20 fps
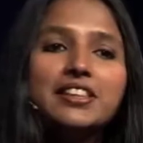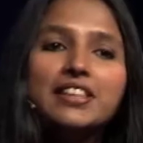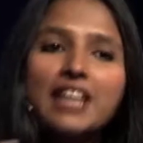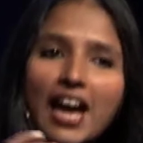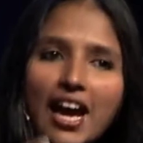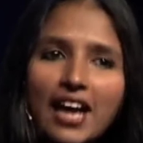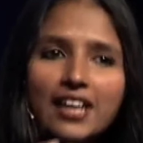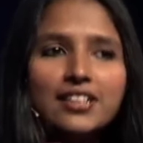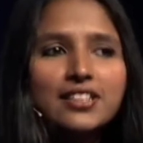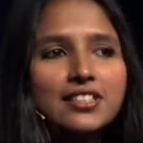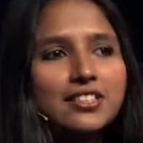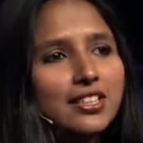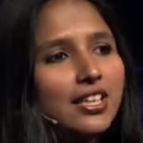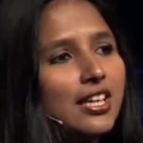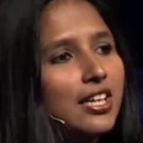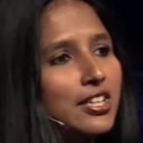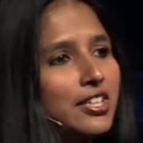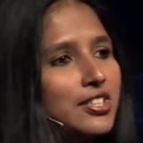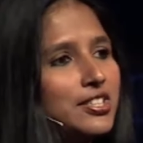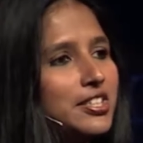That is a
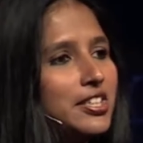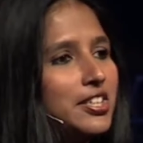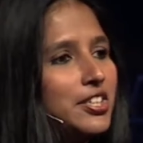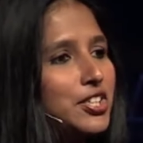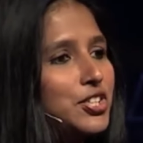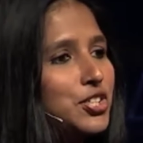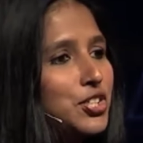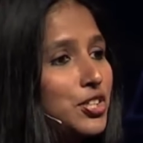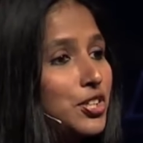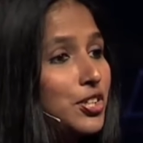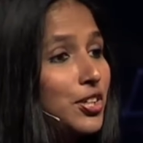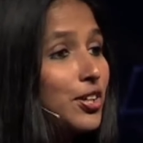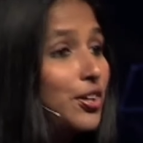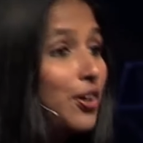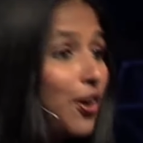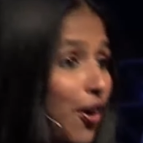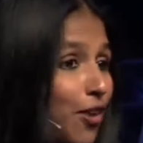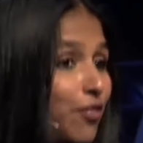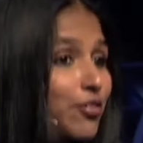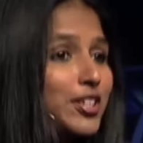clear signature
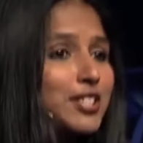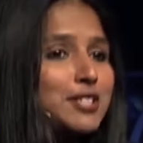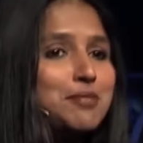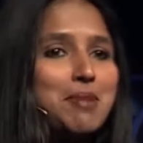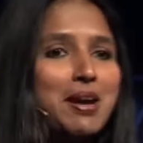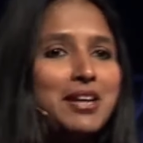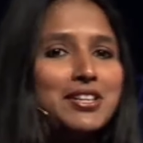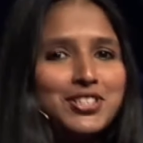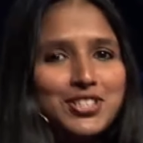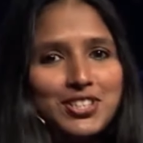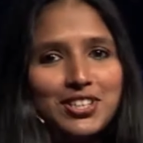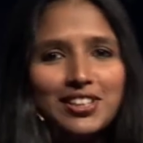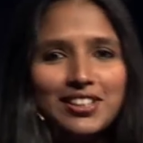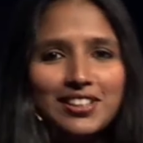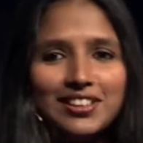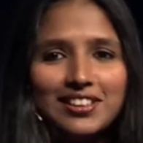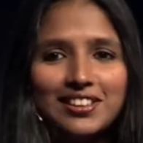of expansion,